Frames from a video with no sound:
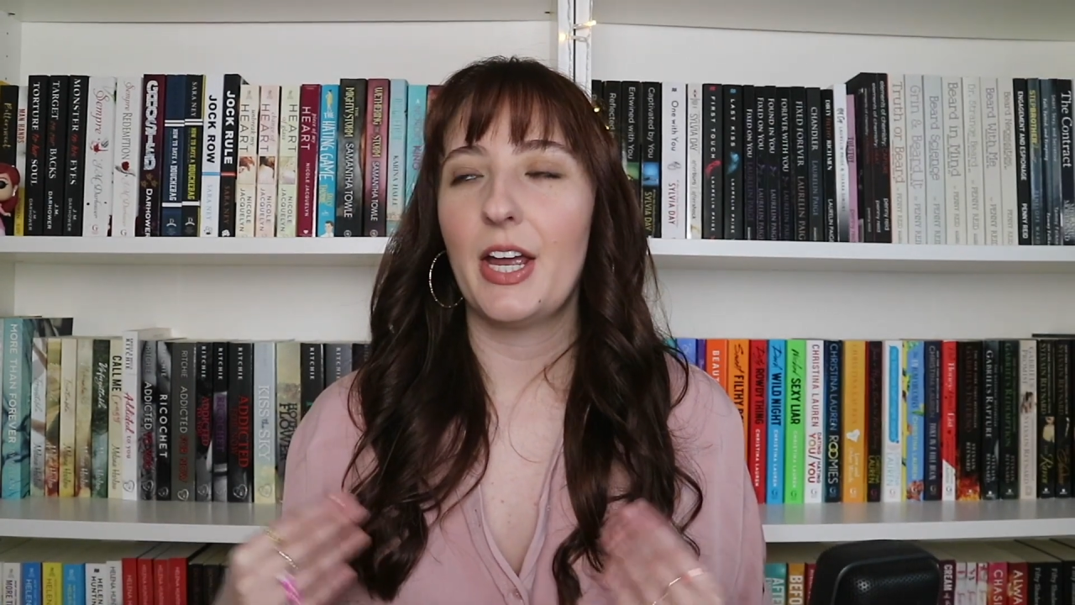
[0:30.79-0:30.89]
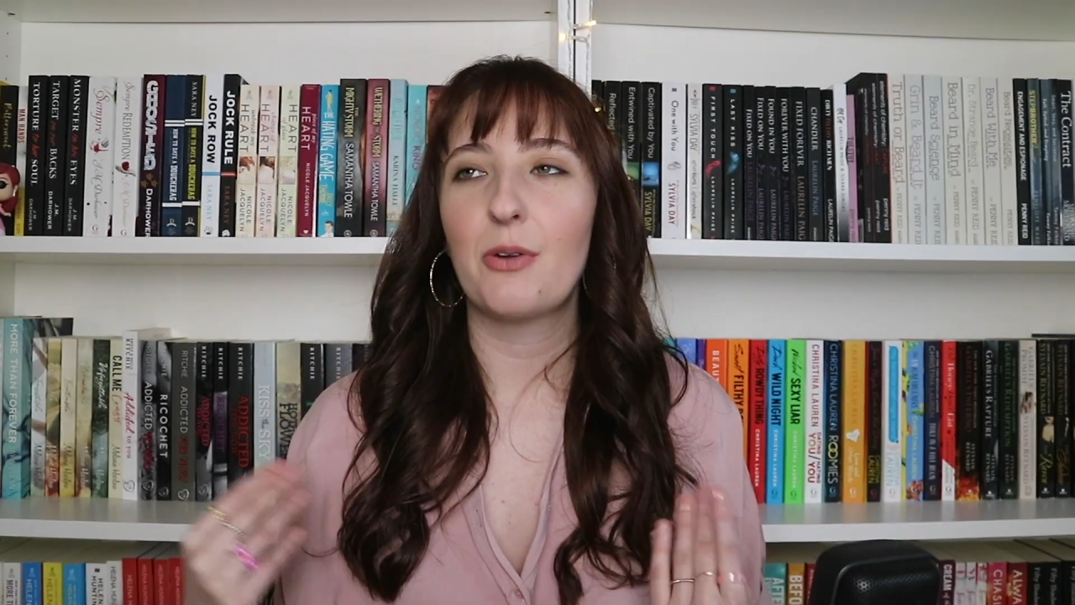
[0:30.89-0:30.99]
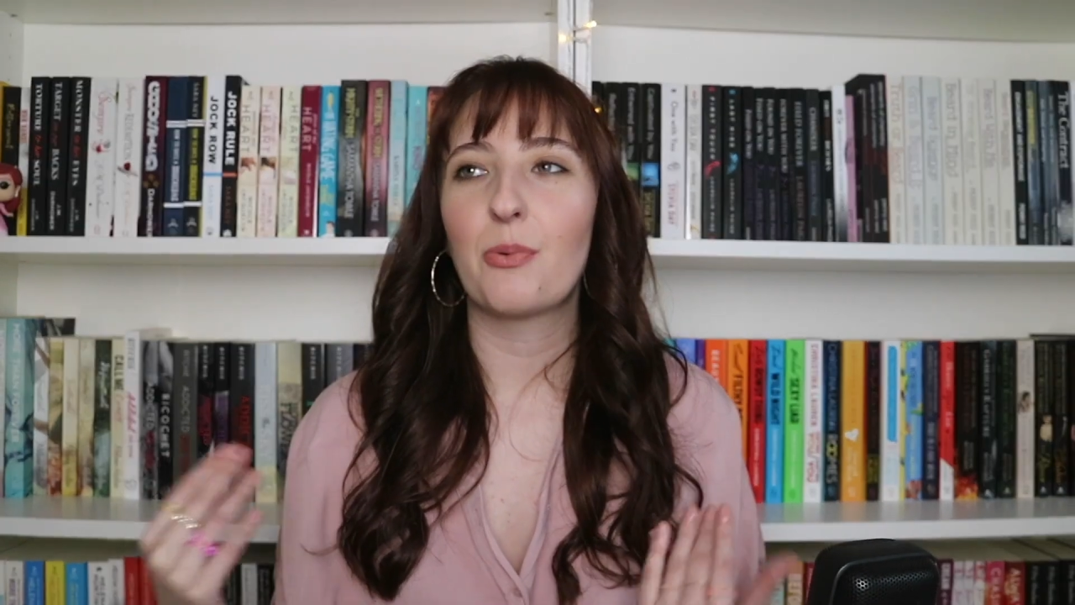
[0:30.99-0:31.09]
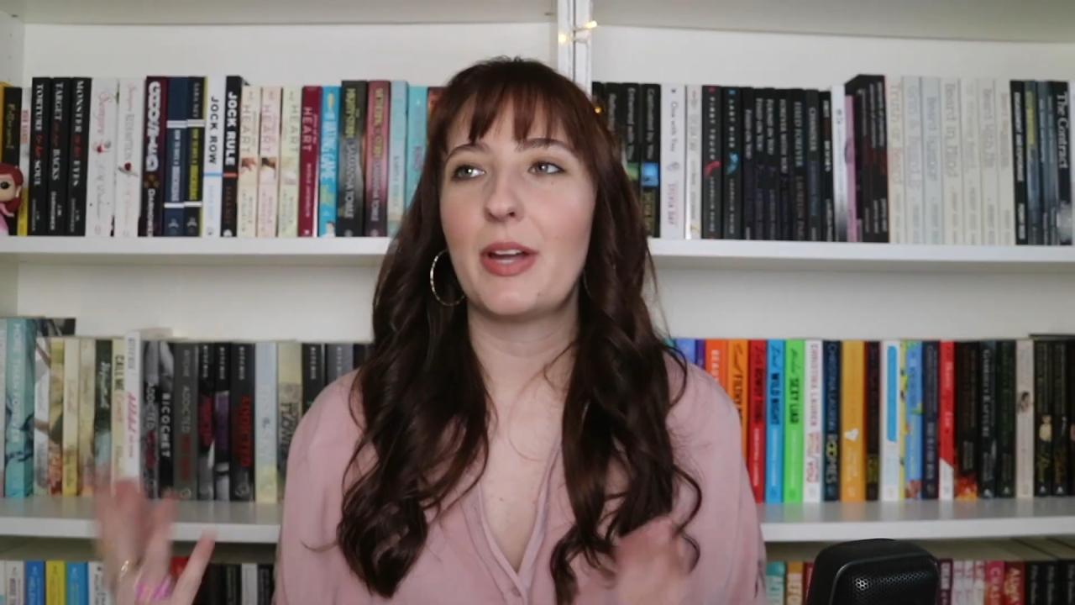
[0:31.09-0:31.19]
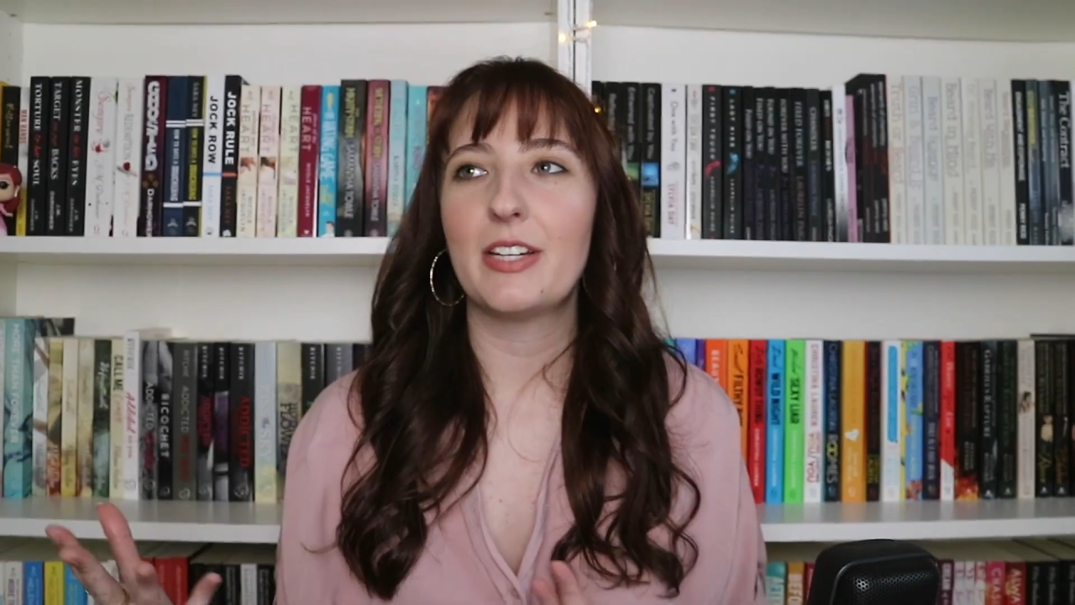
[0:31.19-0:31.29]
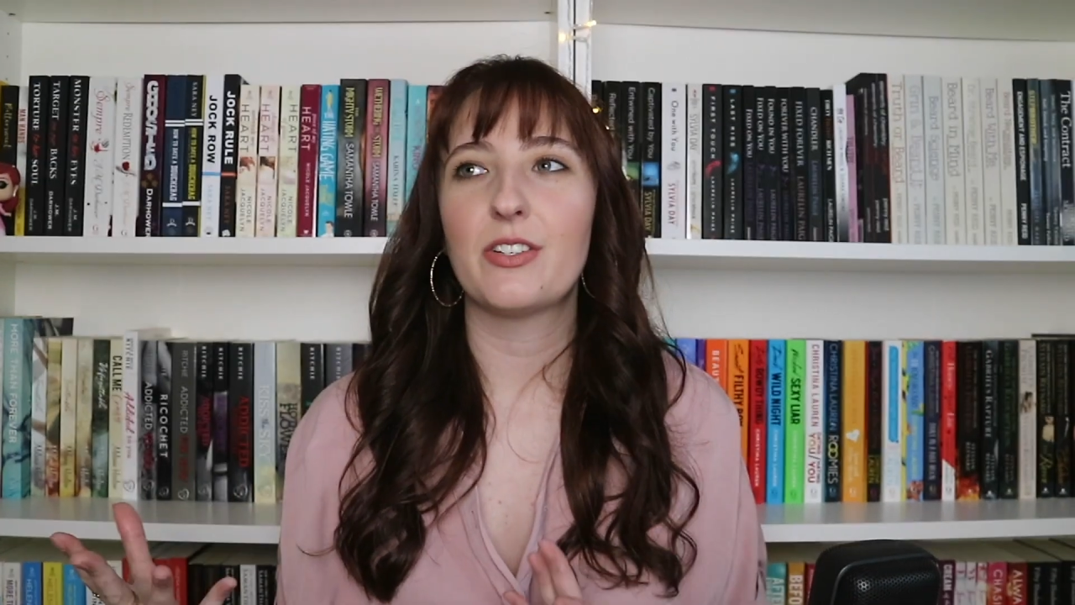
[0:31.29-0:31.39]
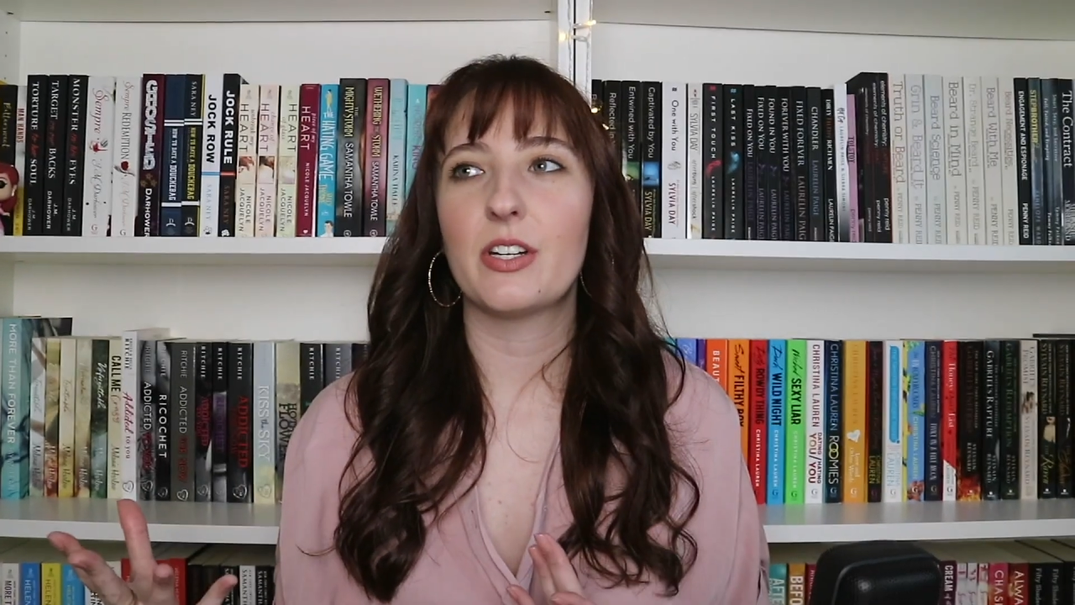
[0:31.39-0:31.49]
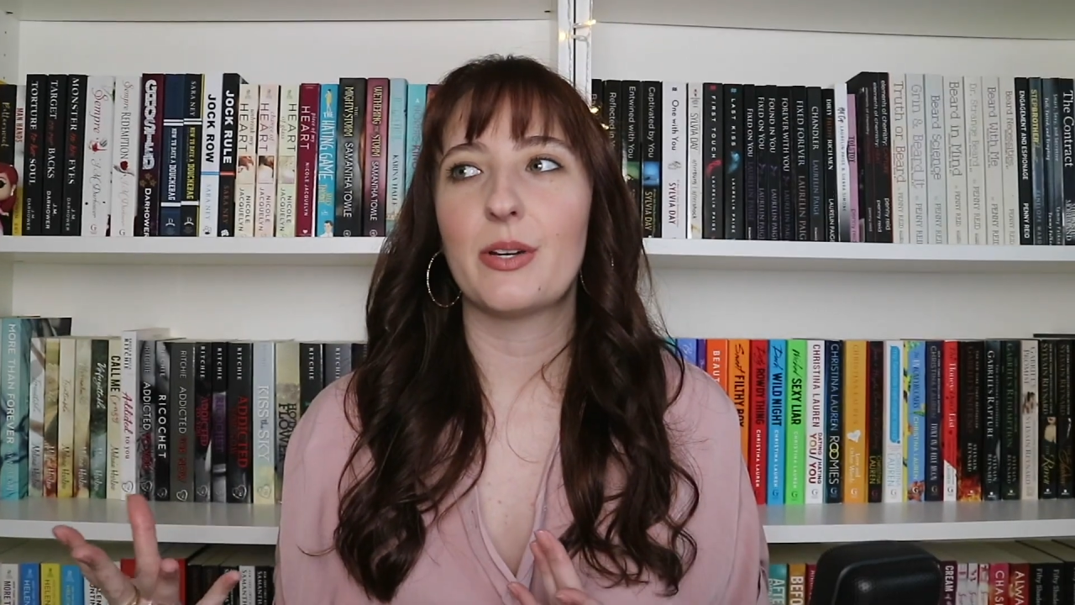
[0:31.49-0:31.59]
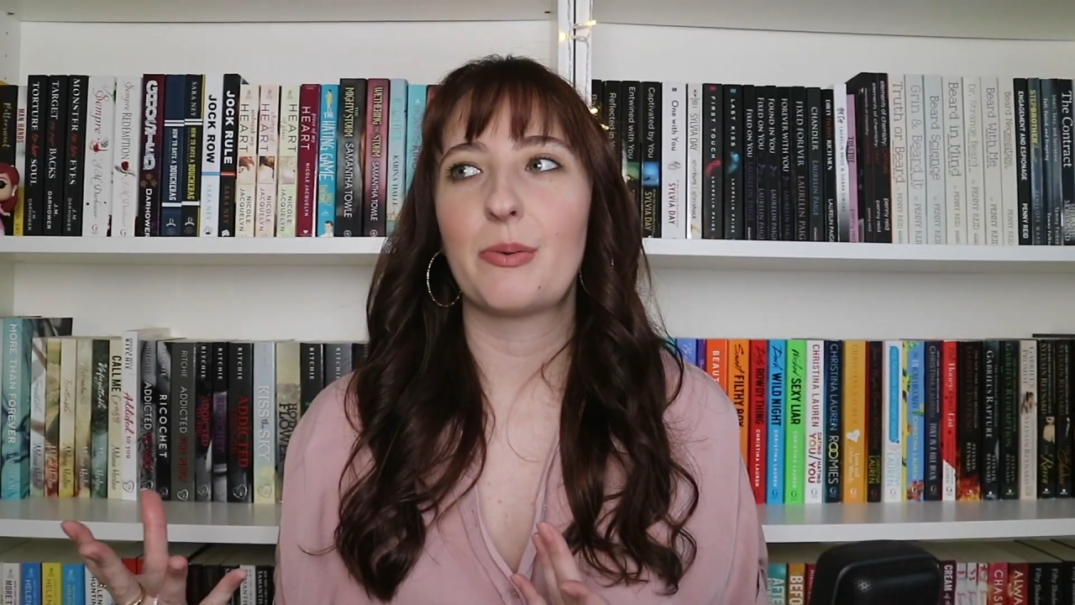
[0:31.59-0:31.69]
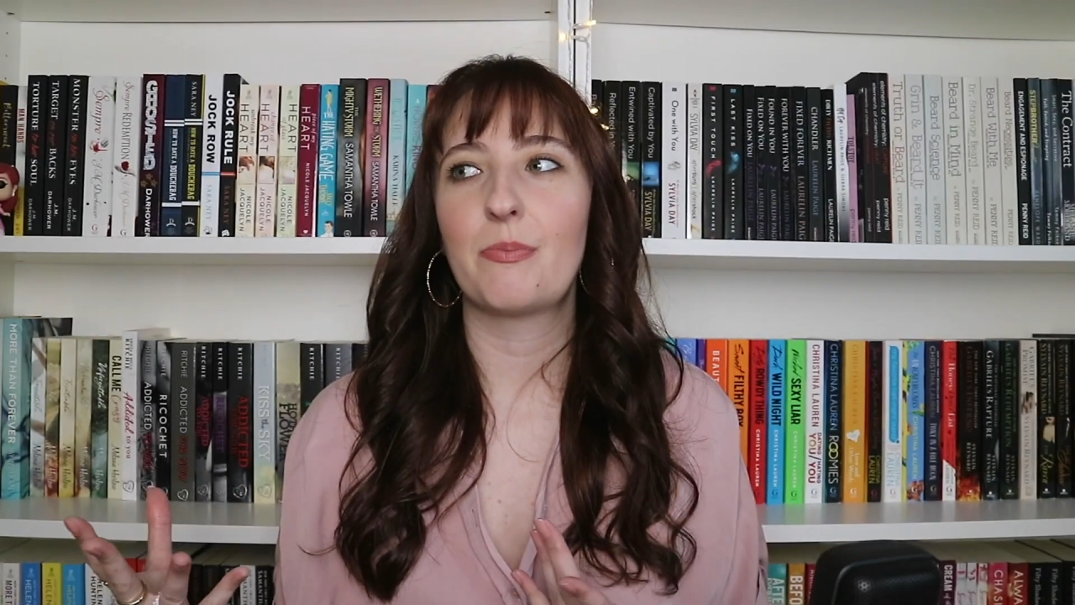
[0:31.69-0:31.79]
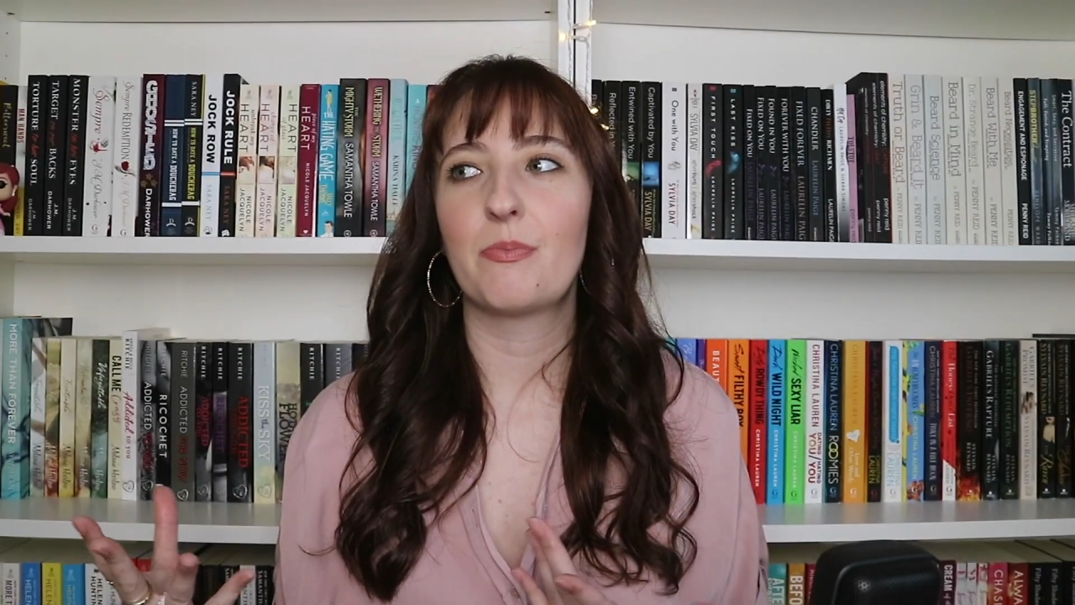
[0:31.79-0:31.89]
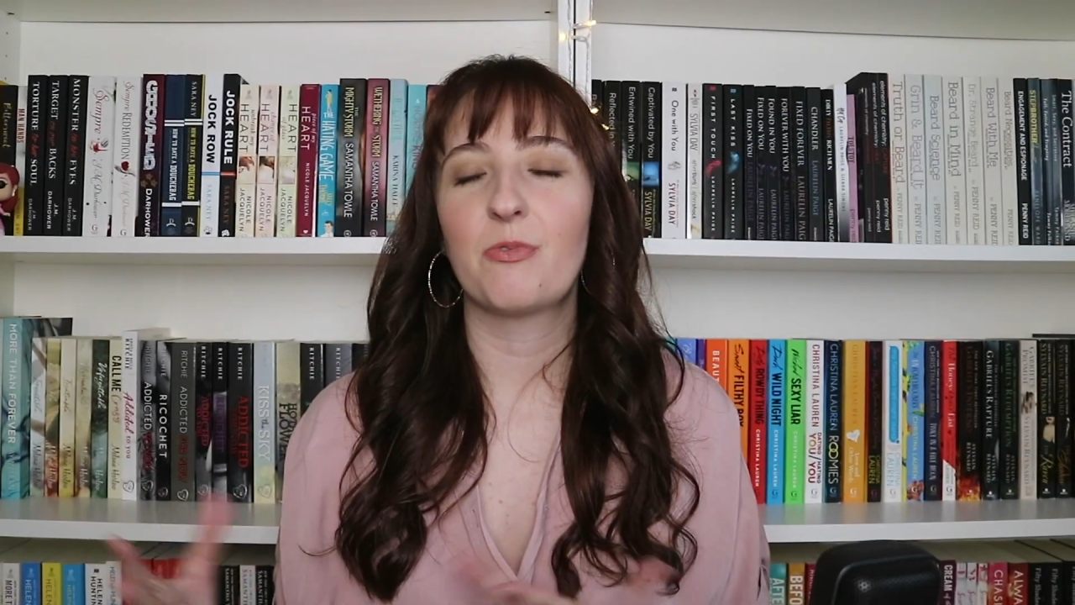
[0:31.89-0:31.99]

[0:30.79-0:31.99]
a random